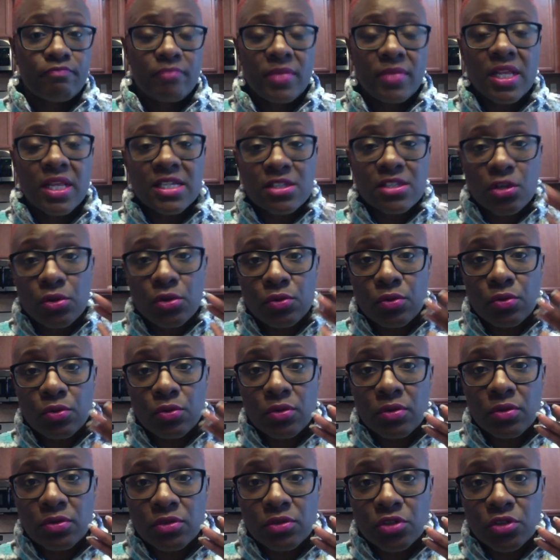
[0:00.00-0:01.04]
So
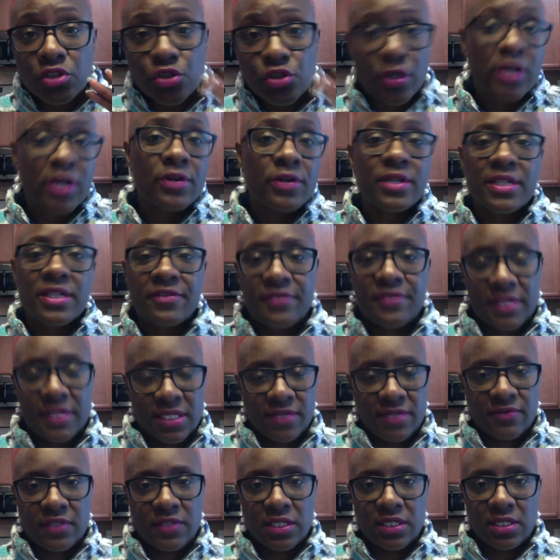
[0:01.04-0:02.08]
triggering
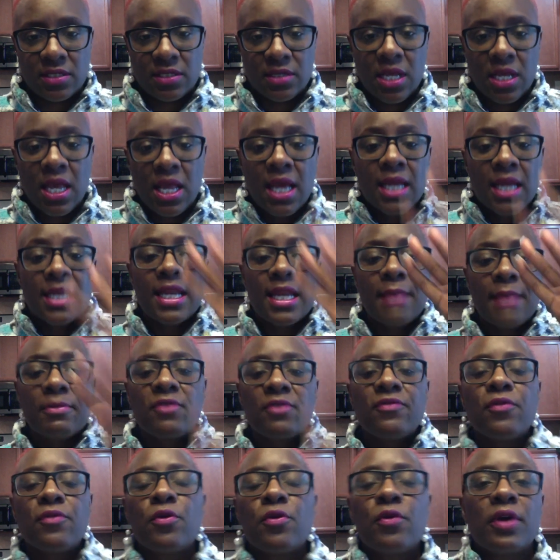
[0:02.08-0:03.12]
defensiveness. Number
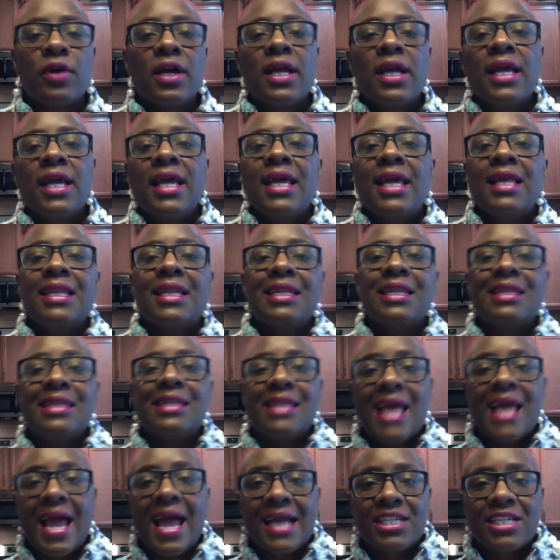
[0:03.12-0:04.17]
four, it
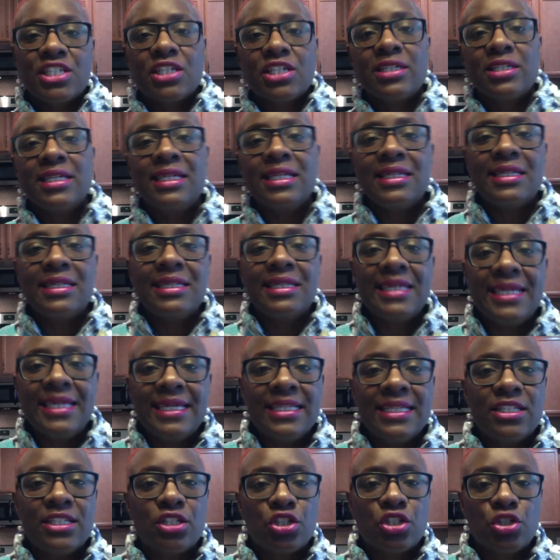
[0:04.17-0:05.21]
actually
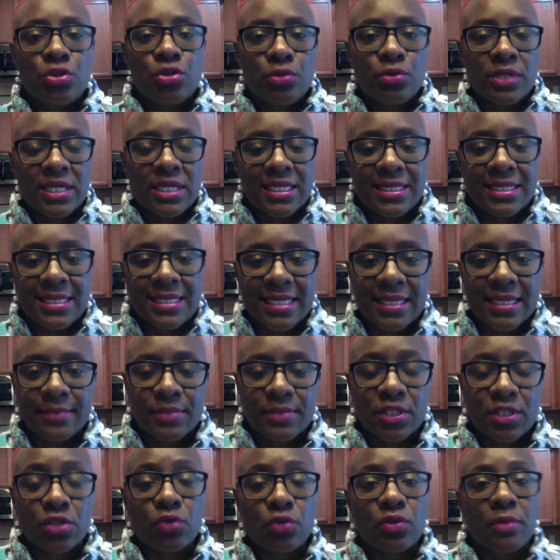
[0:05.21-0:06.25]
leads to contempt.
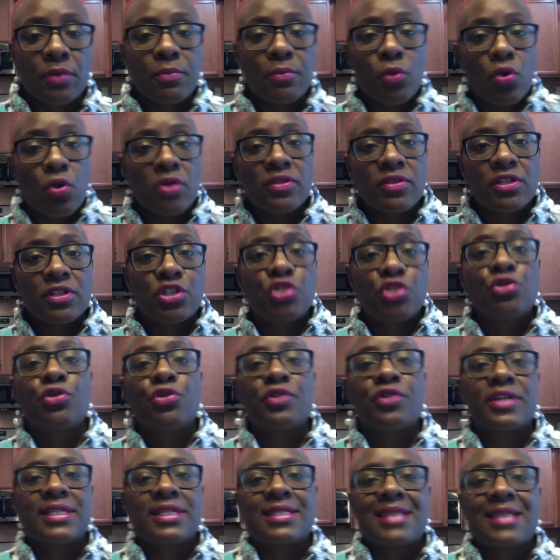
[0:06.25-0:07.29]
So the more that you
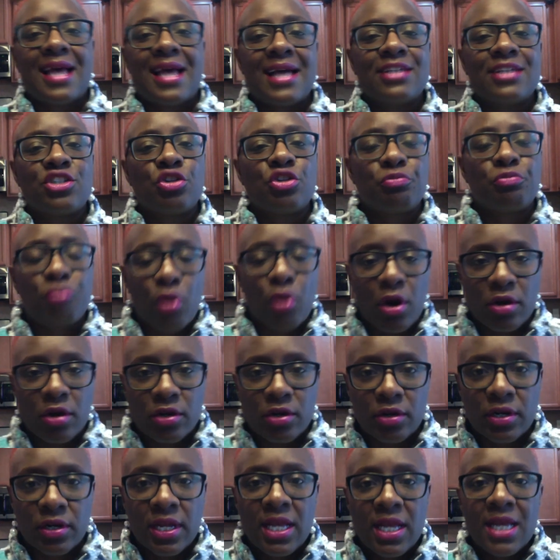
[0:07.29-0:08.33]
criticize your
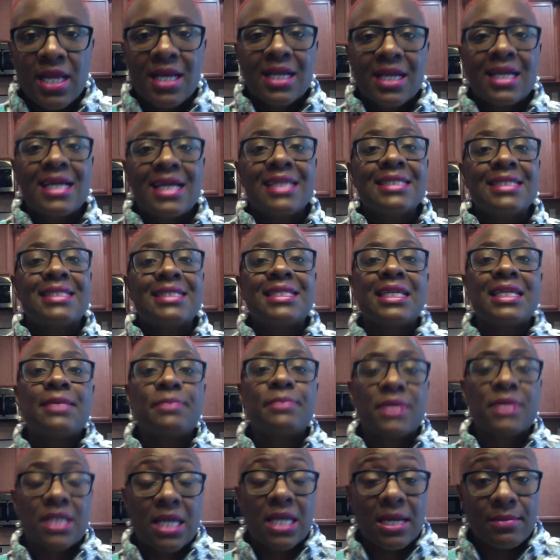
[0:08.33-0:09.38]
partner,
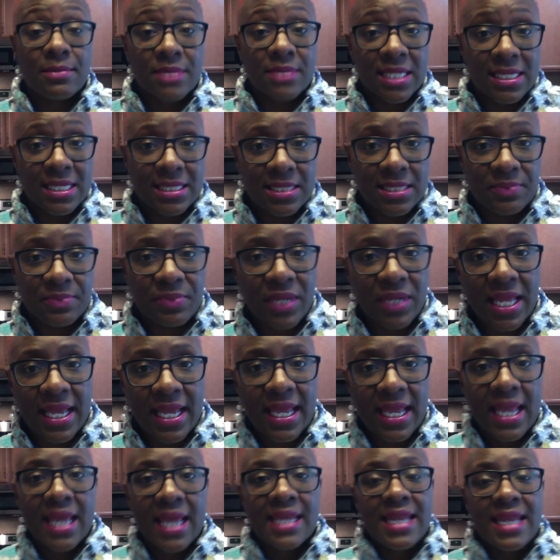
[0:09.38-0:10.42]
contempt comes into play.
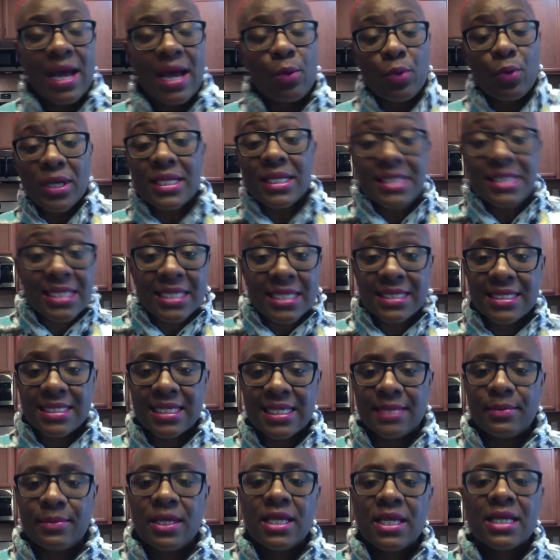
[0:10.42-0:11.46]
Now, what is
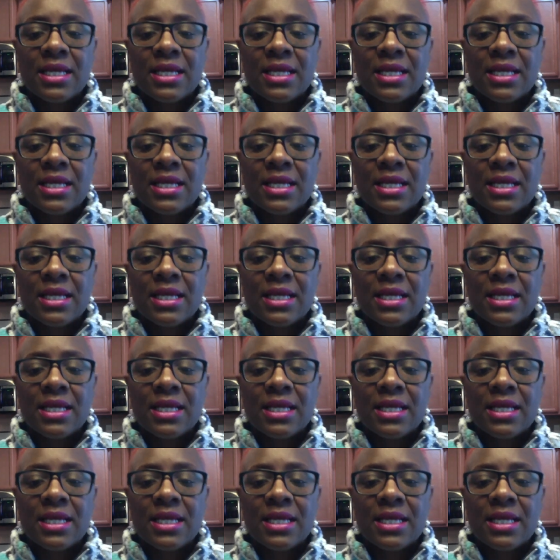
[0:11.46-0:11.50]
contempt?